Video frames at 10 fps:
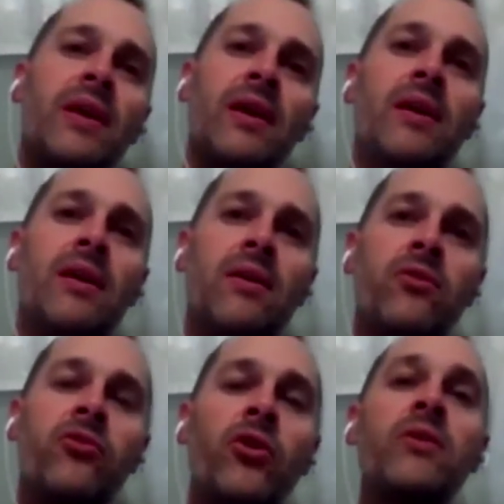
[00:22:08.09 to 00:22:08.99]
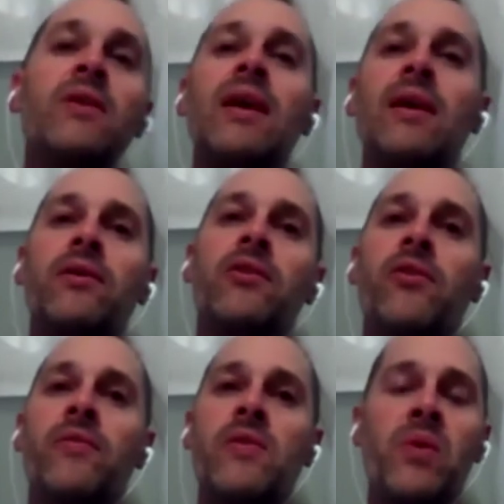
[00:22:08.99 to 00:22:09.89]
in certain areas
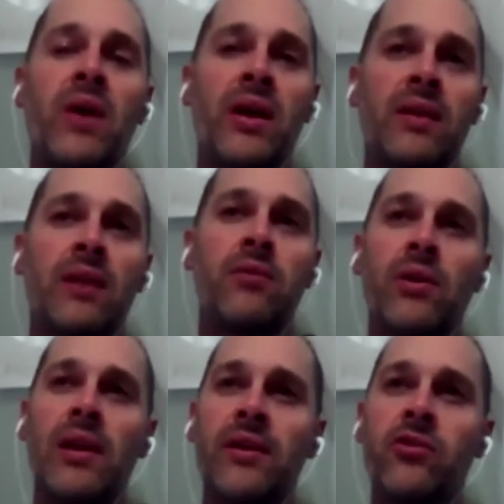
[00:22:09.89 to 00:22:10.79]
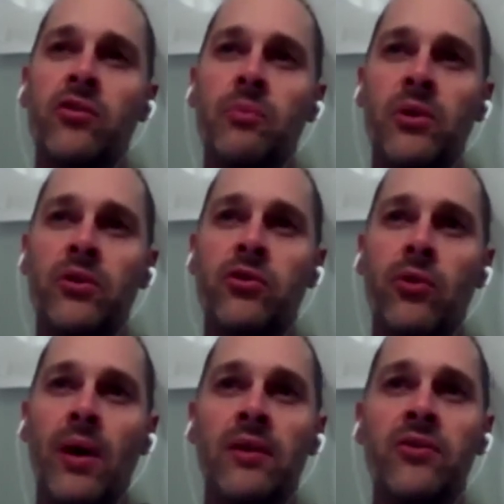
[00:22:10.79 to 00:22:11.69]
of the brain that relate to
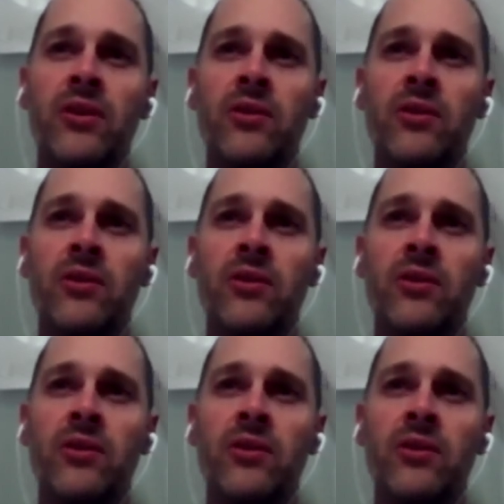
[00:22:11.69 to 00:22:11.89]
spirituality.